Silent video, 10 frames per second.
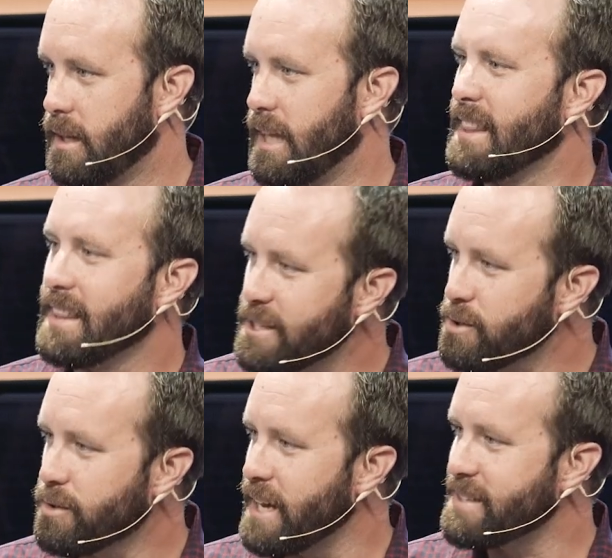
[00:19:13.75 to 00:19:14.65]
Like
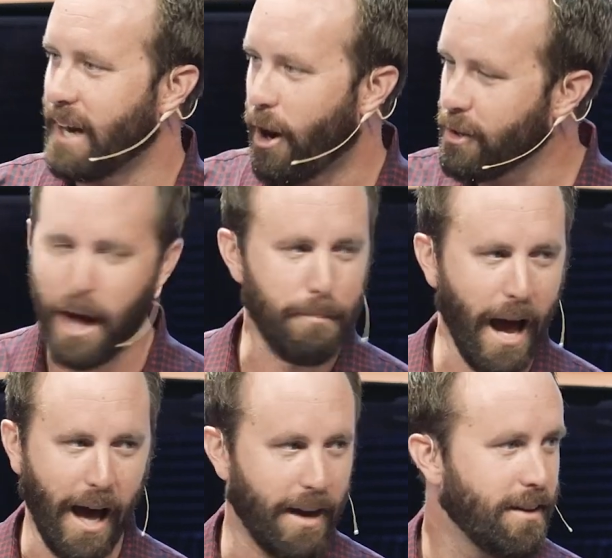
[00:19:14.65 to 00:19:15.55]
lesser things that are not
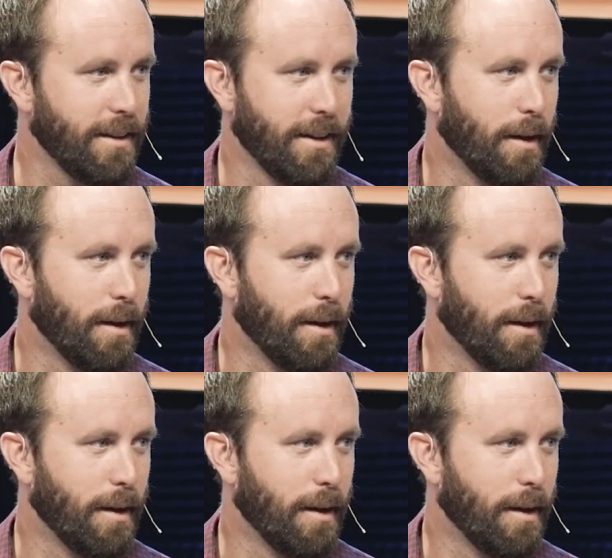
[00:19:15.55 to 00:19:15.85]
bad,